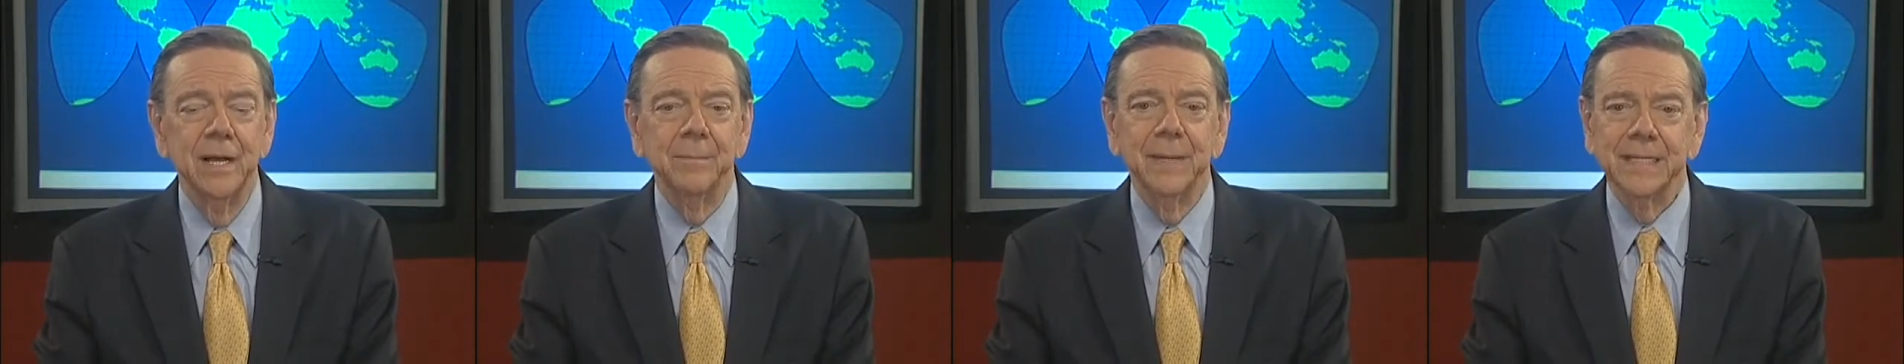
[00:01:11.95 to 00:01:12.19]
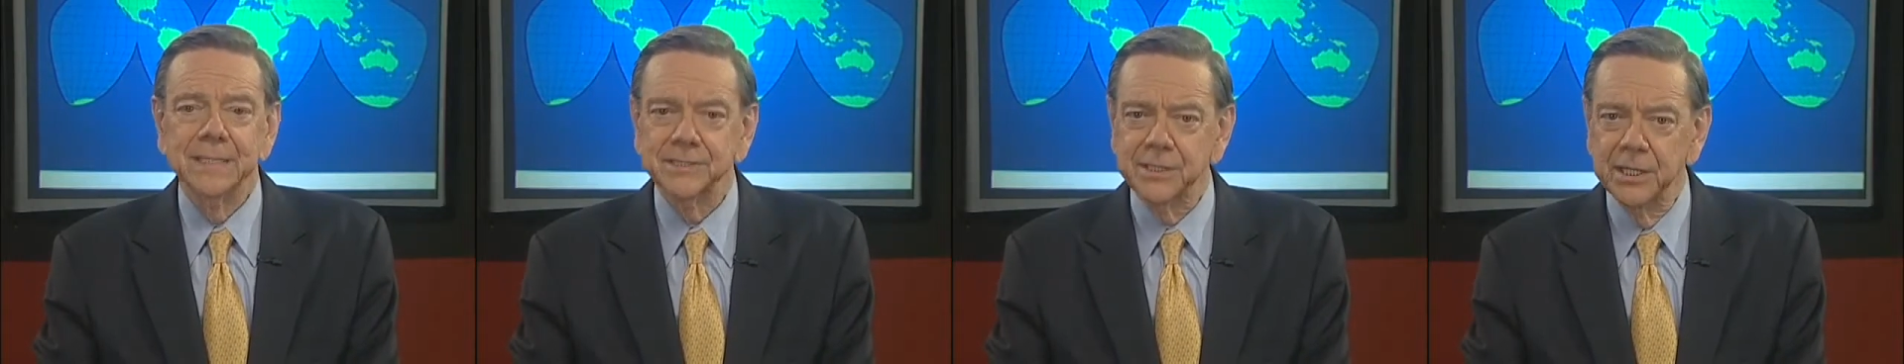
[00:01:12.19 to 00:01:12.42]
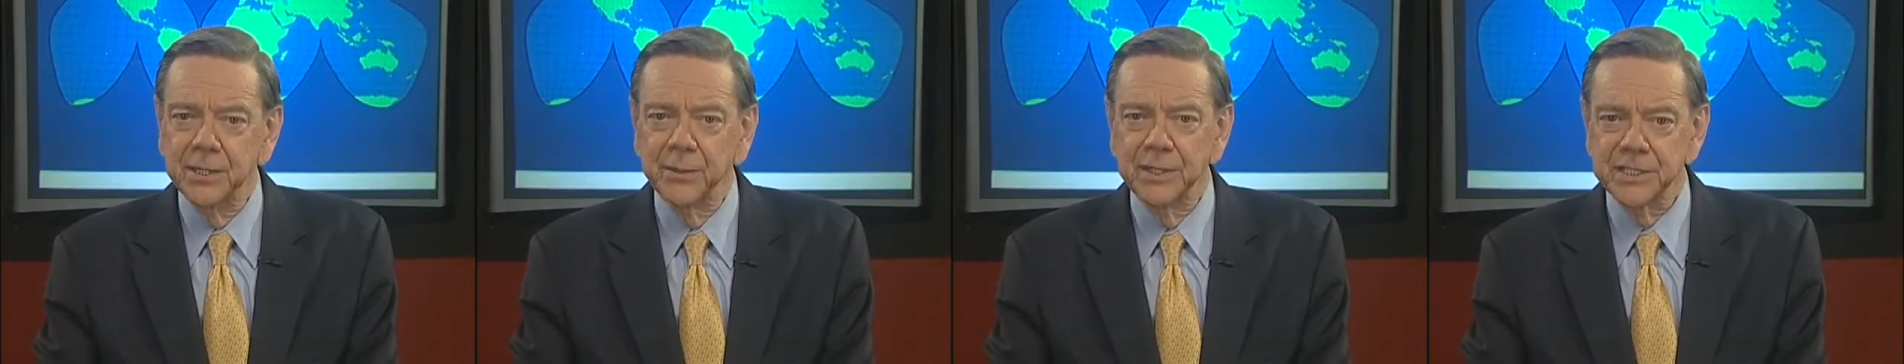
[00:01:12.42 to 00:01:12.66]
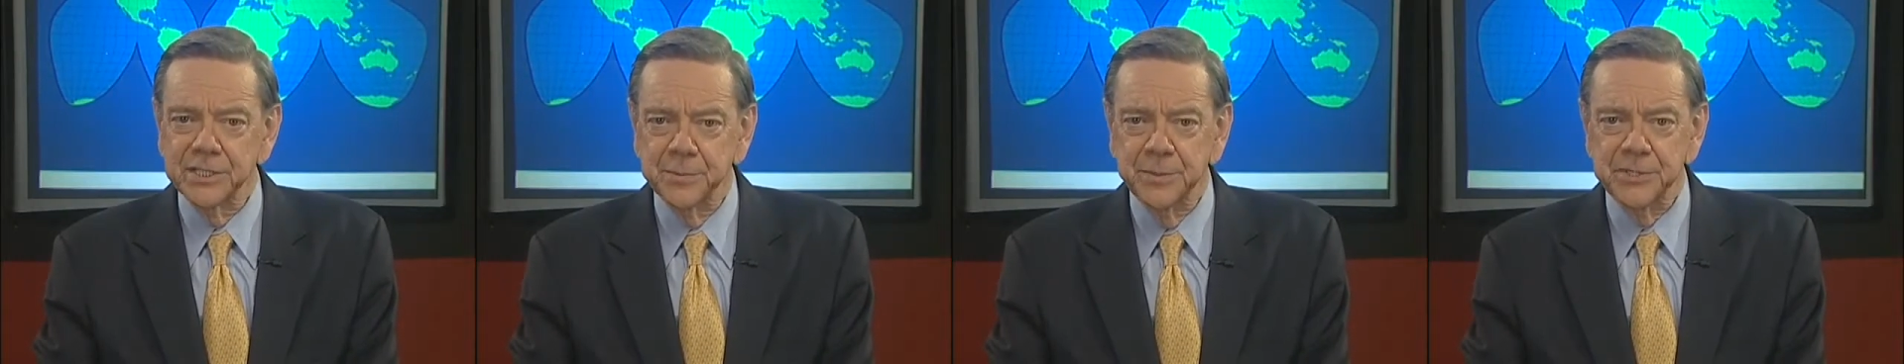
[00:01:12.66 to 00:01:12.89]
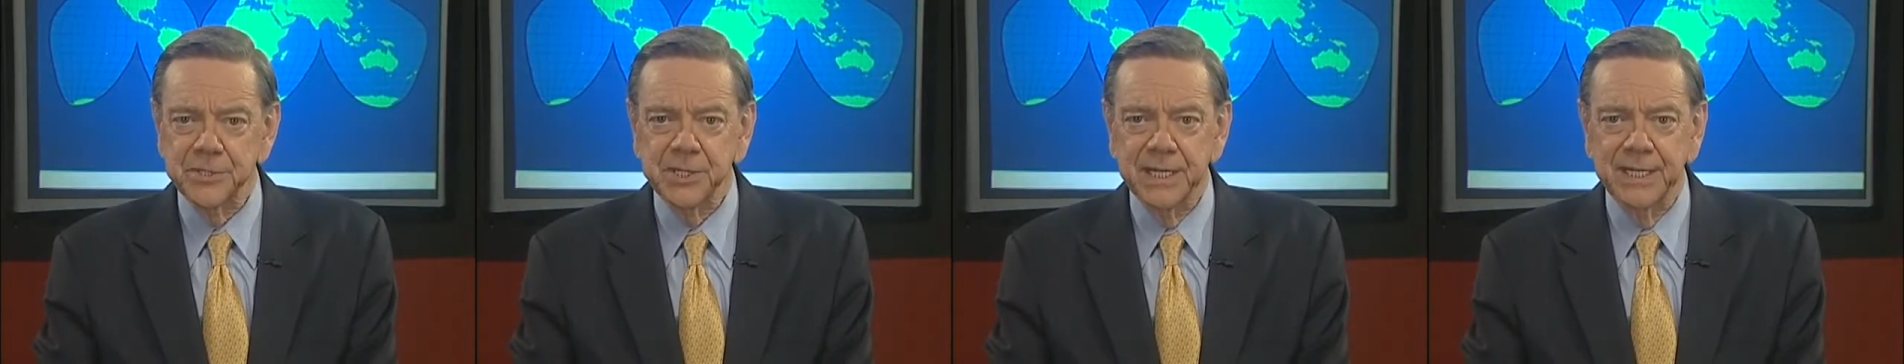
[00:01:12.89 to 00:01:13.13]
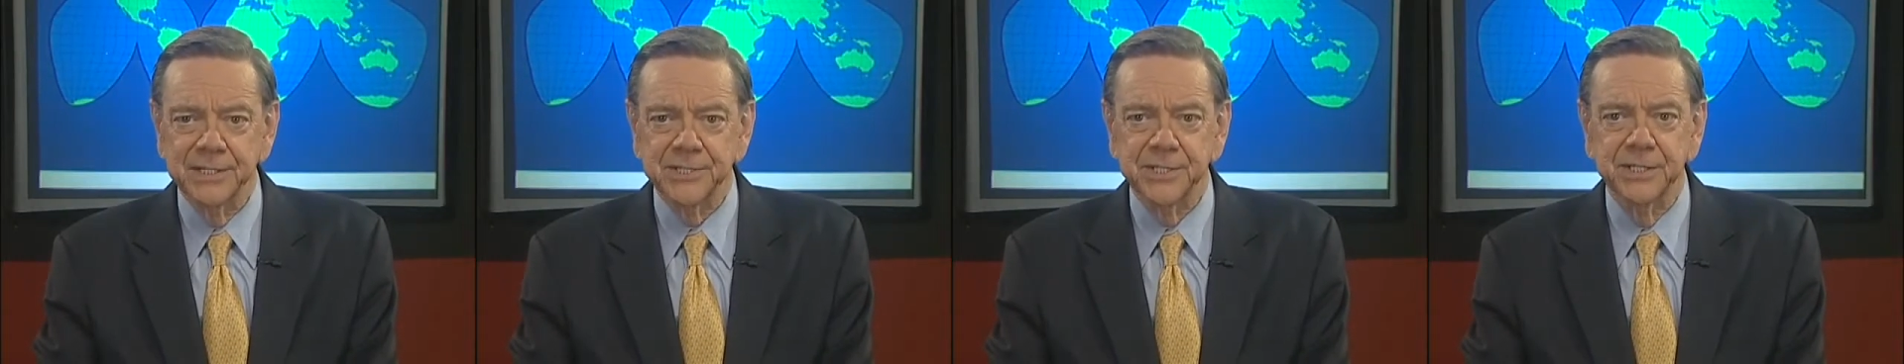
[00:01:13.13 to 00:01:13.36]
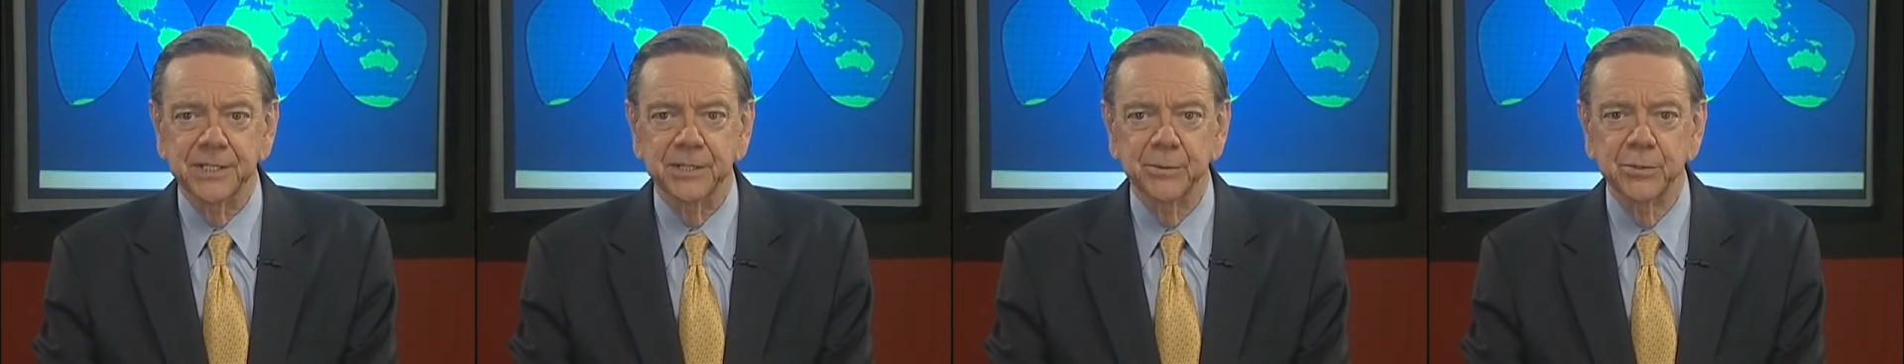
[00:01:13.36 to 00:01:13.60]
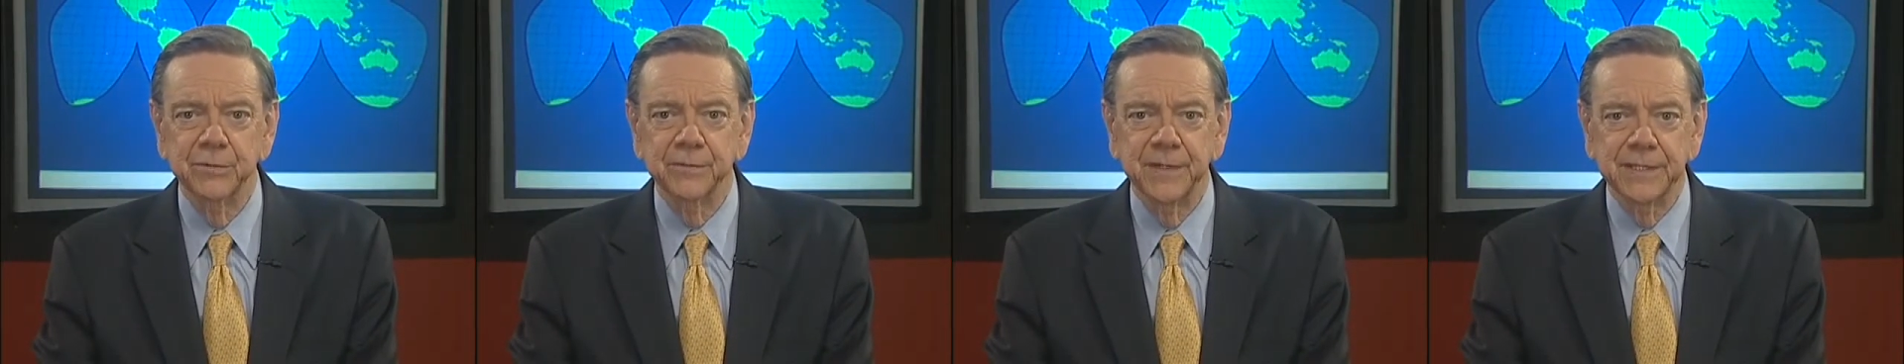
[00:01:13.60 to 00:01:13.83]
make serious mistakes in their
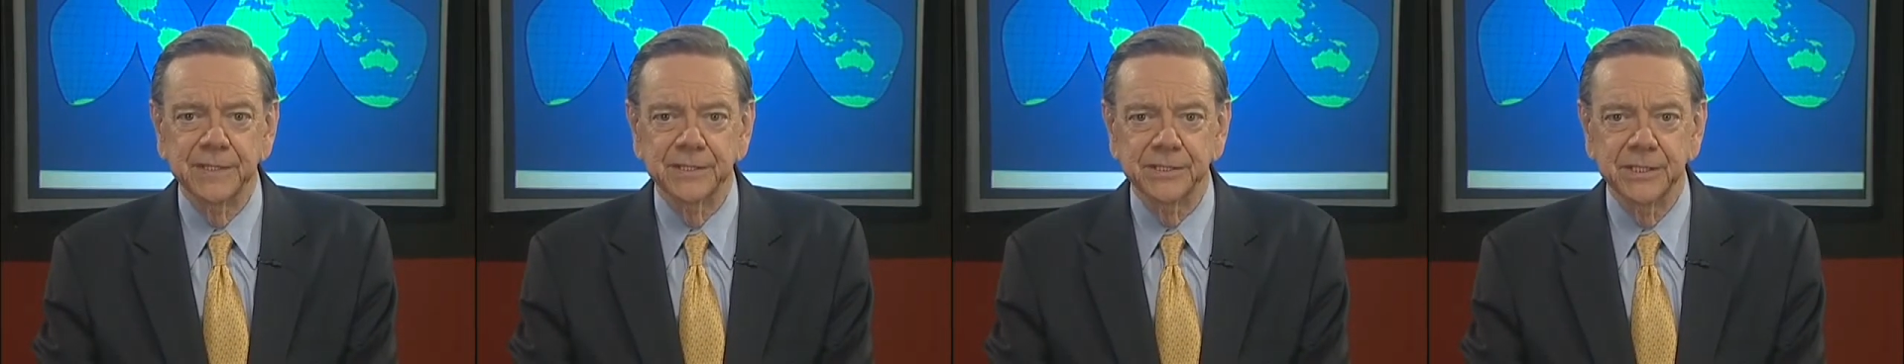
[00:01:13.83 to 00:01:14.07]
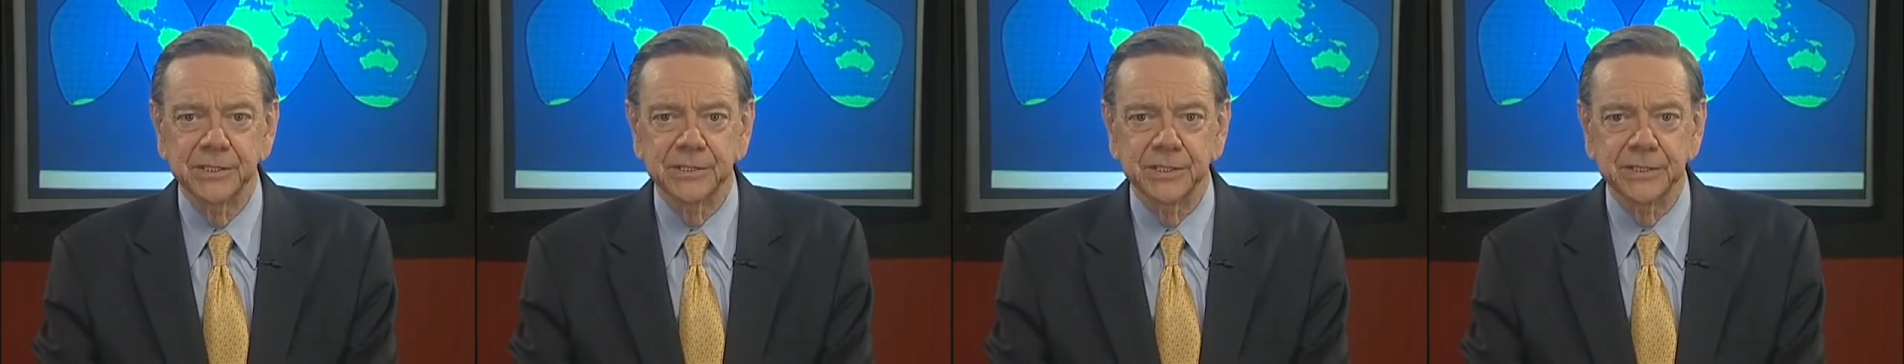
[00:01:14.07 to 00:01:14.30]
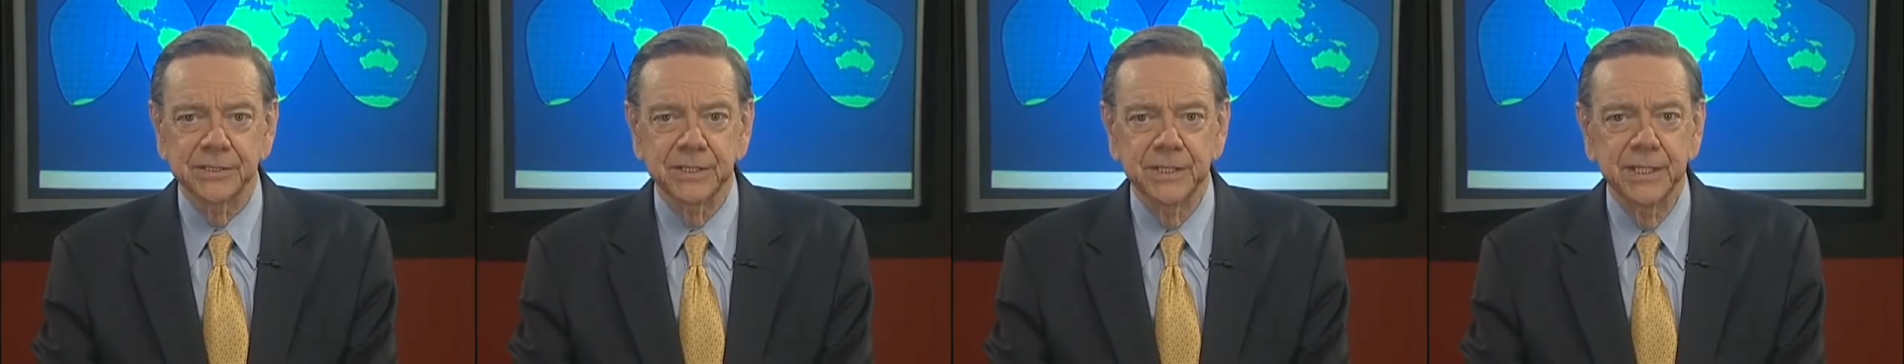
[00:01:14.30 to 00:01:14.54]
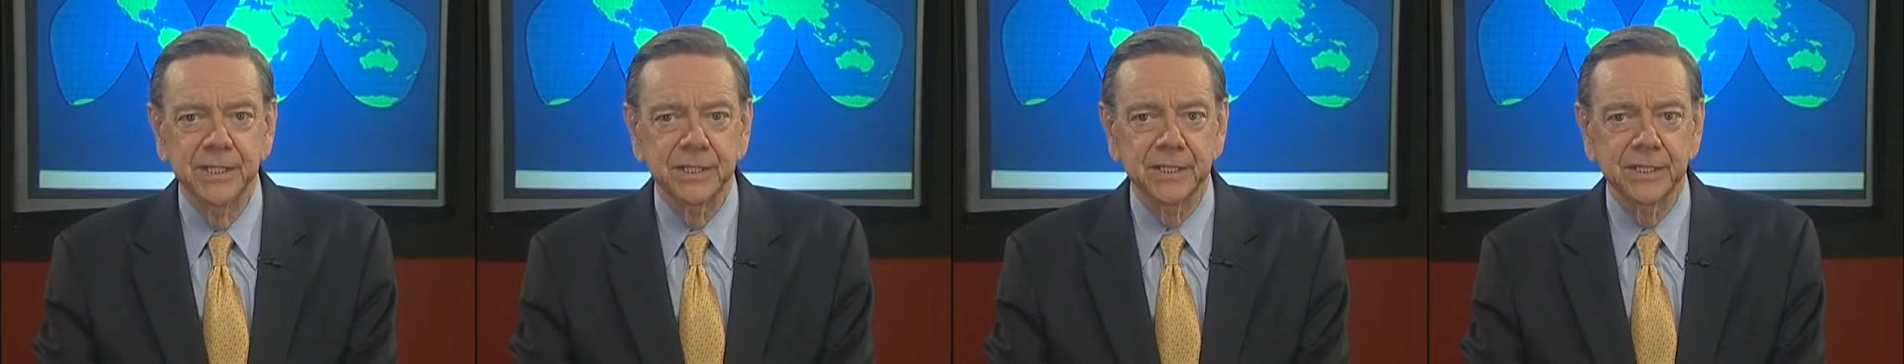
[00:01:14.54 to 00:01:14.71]
roofing decisions,